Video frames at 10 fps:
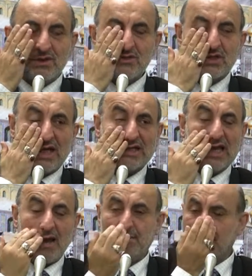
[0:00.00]
So that
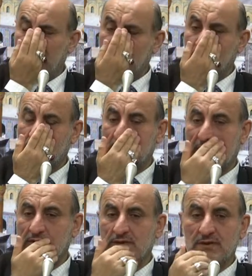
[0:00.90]
gap, make sure
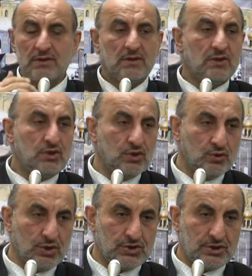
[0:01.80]
that you
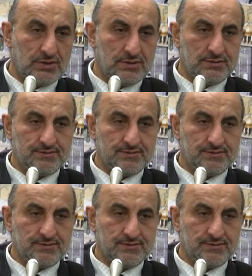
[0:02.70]
wash it,